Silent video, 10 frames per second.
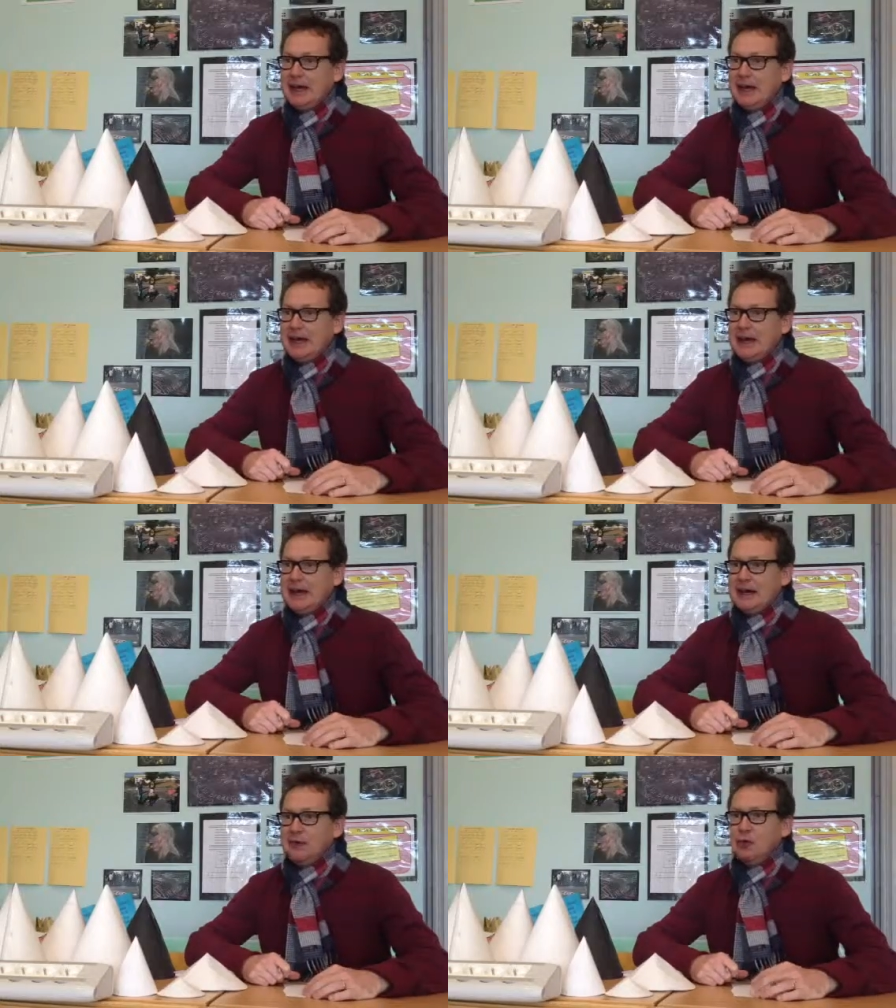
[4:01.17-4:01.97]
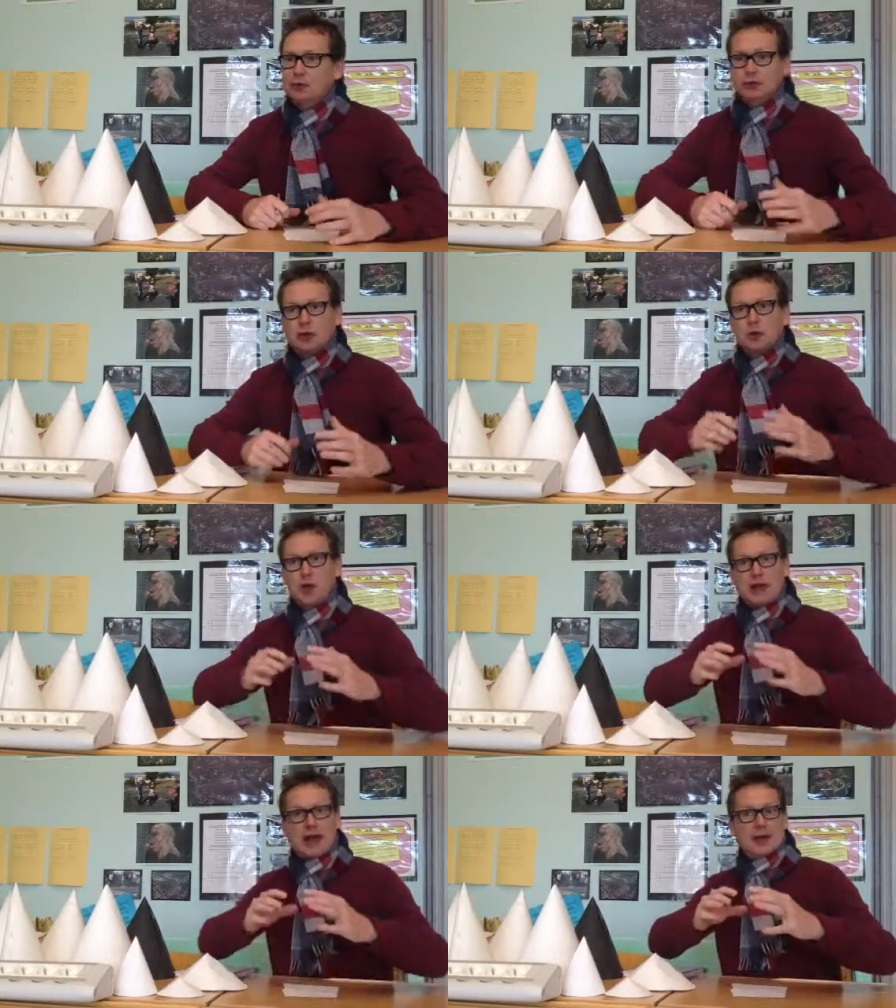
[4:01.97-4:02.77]
Of course, you can
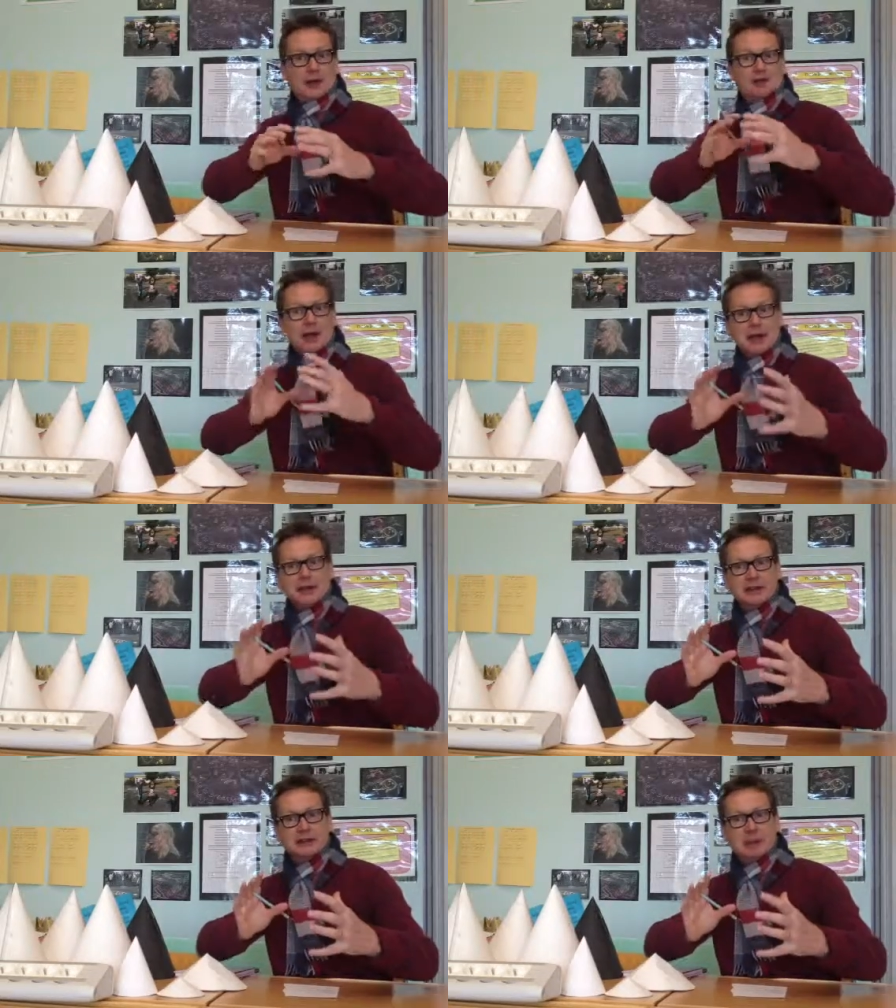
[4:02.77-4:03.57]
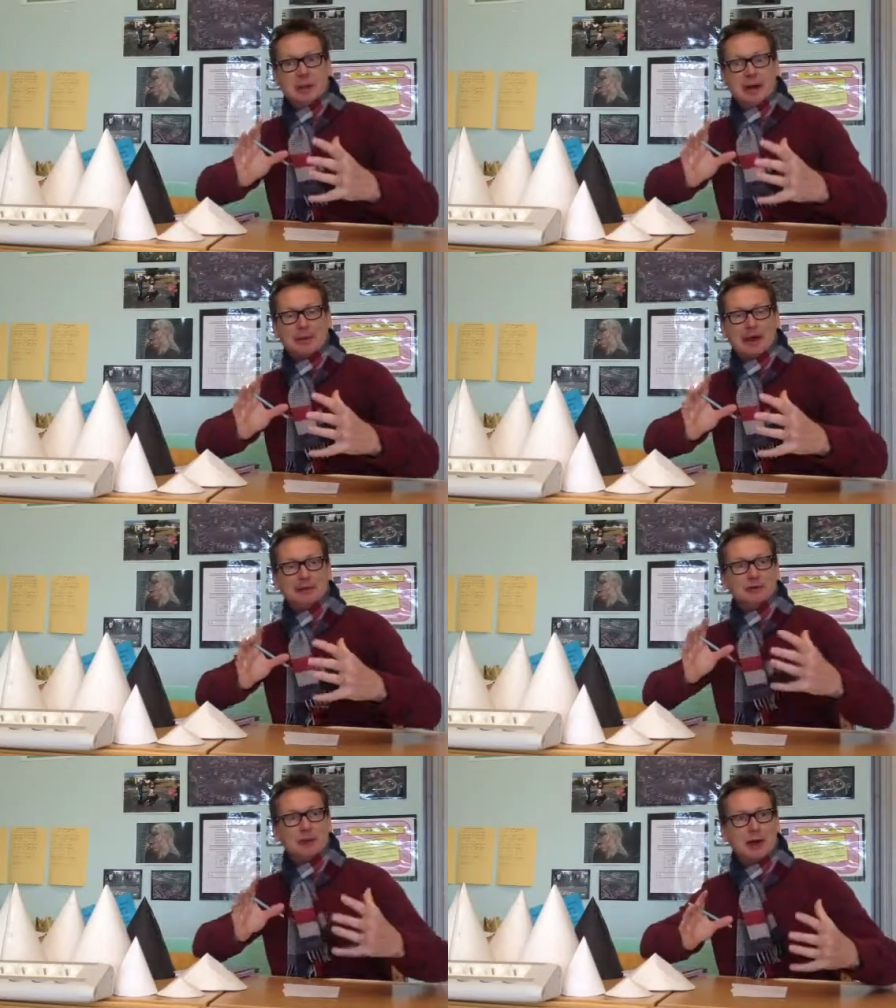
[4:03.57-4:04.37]
work out the radius of the Pac-Man
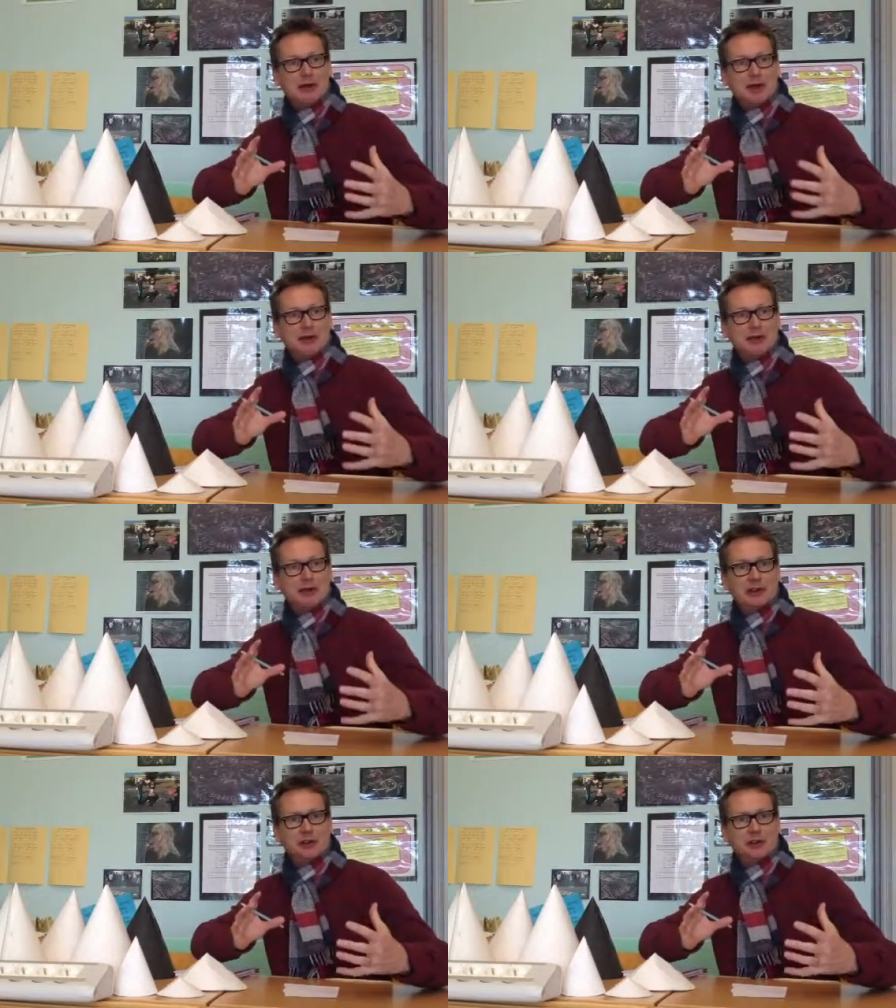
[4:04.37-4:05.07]
through Pythagoras theorem.